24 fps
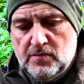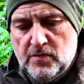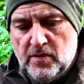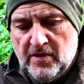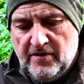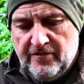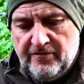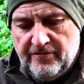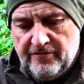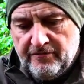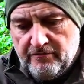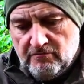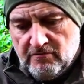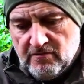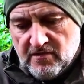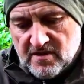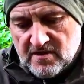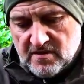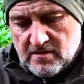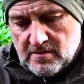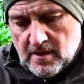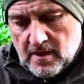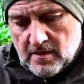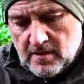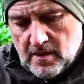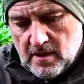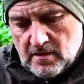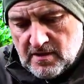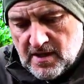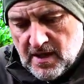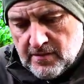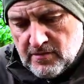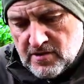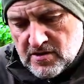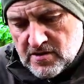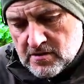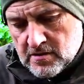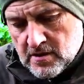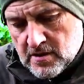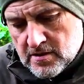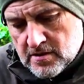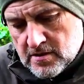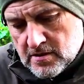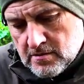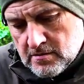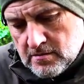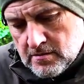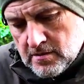There's no damage to it
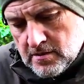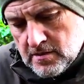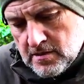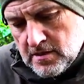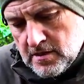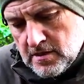at all.